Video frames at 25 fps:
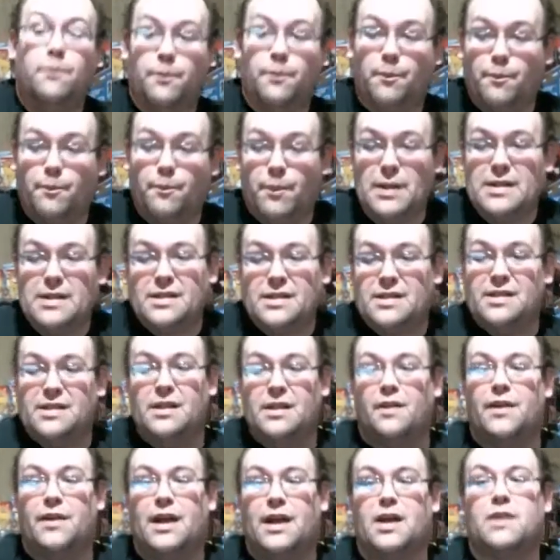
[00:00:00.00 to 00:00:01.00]
but
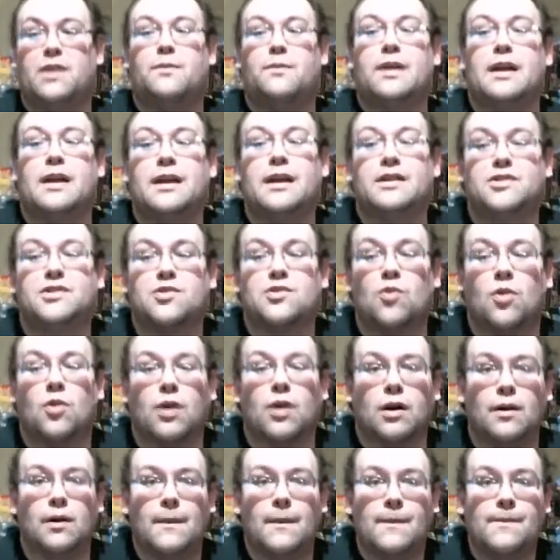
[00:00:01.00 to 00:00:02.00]
still, that could be
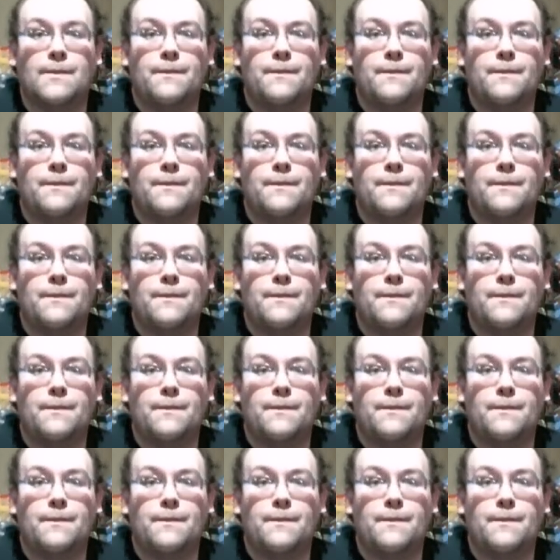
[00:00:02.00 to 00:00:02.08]
historical.